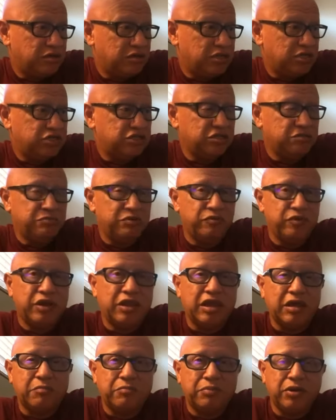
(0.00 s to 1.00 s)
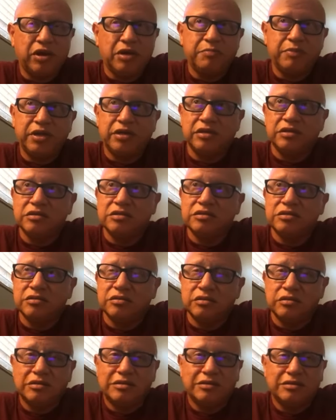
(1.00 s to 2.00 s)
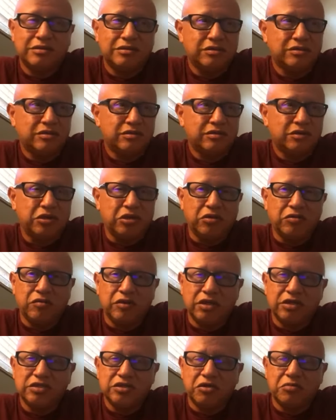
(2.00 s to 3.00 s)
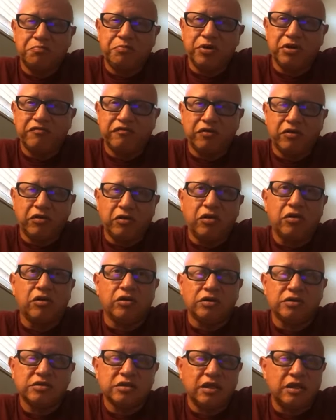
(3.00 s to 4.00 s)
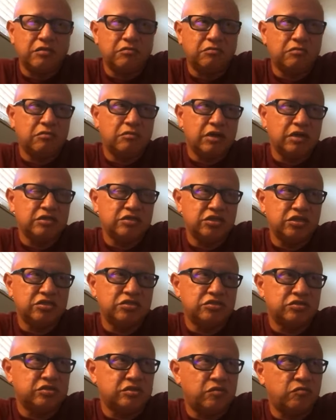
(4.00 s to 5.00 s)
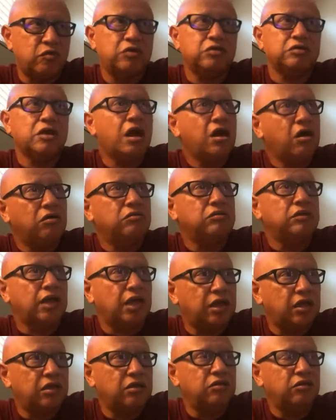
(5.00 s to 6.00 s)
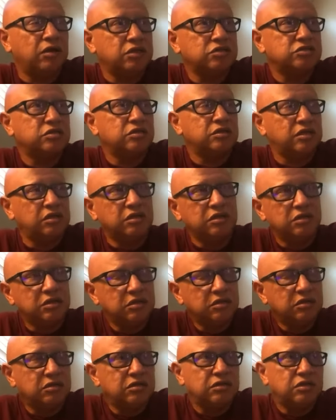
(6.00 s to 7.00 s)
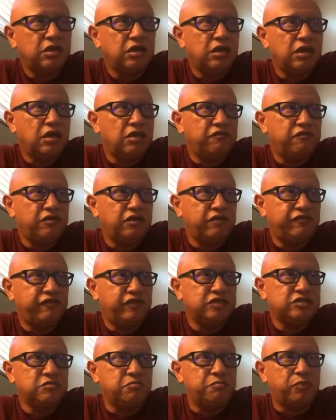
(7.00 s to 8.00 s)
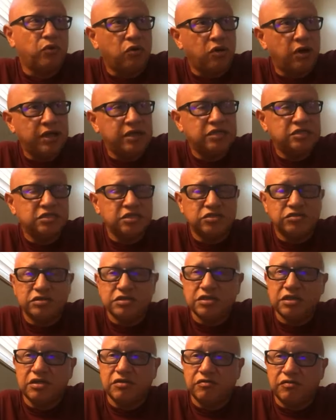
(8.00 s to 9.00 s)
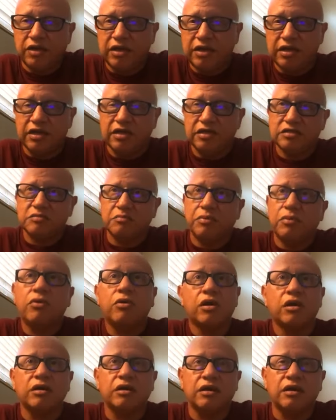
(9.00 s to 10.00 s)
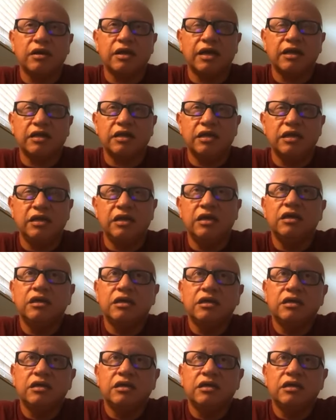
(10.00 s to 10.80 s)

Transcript: you shouldn't be reading that book because you know it's a book for girls. And my teacher said, well, no, like you know, actually, if he's a boy and he's interested in reading it, it's important that he